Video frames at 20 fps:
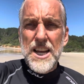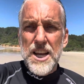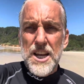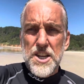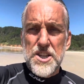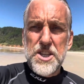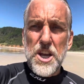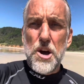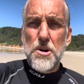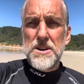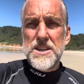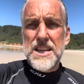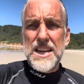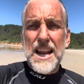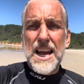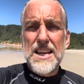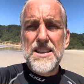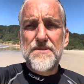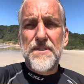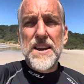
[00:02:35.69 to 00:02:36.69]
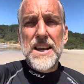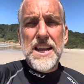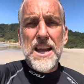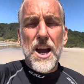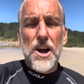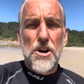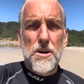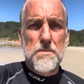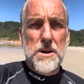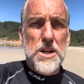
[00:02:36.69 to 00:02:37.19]
So in today's video,
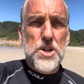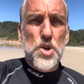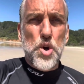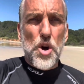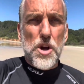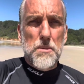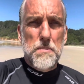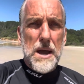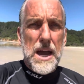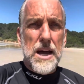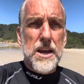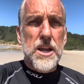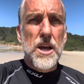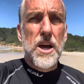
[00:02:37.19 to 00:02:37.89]
I'm going to talk about